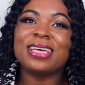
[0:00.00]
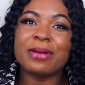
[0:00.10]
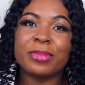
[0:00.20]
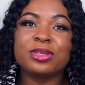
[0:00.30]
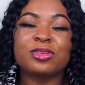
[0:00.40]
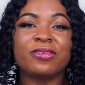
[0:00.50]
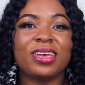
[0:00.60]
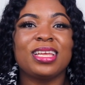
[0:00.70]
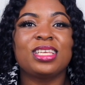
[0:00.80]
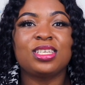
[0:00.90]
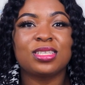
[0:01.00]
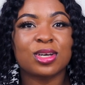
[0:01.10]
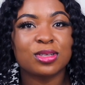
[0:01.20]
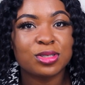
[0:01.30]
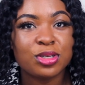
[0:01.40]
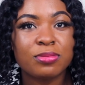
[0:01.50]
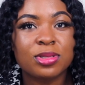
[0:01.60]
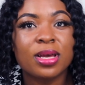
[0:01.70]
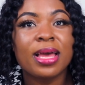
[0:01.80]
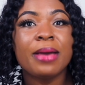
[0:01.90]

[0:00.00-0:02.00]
amount of energy it consumed.